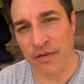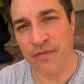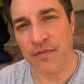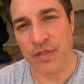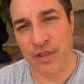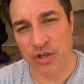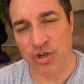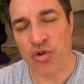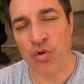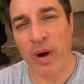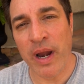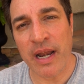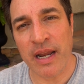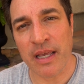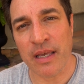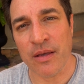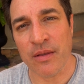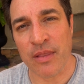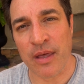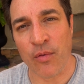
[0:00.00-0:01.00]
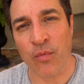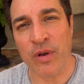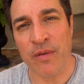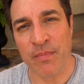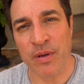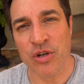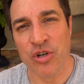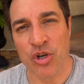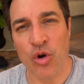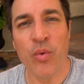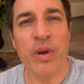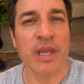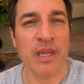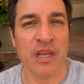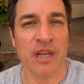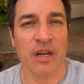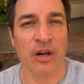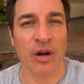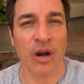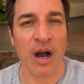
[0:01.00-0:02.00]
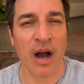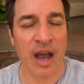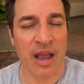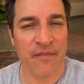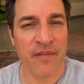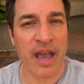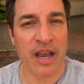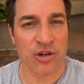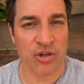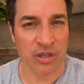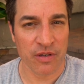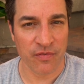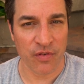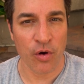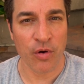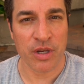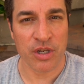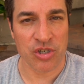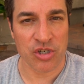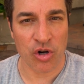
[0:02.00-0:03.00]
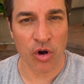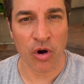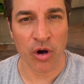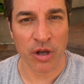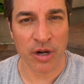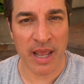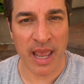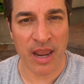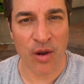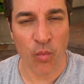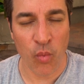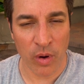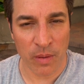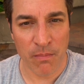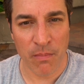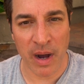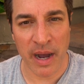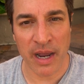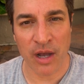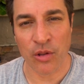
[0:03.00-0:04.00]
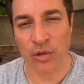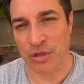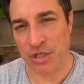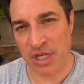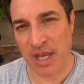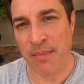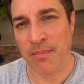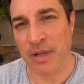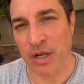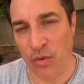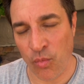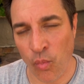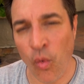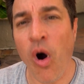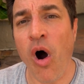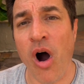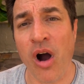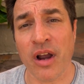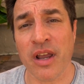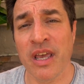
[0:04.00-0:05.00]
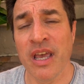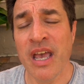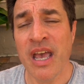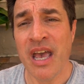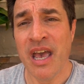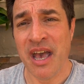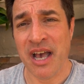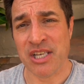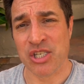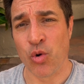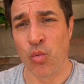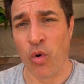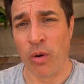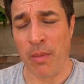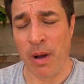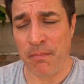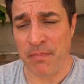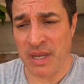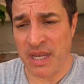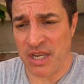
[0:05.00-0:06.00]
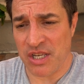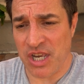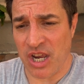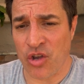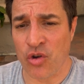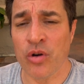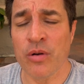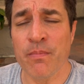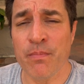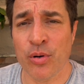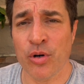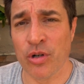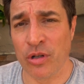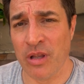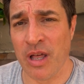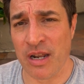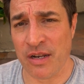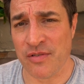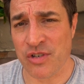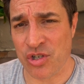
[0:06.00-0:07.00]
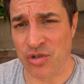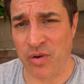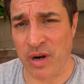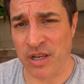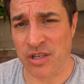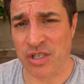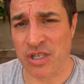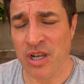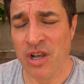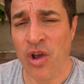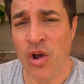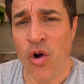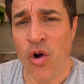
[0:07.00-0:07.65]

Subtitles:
of the training that we've been doing here, I've actually focused on a 1 mile or 10-minute walk as a warm-up because I couldn't put a lot of stress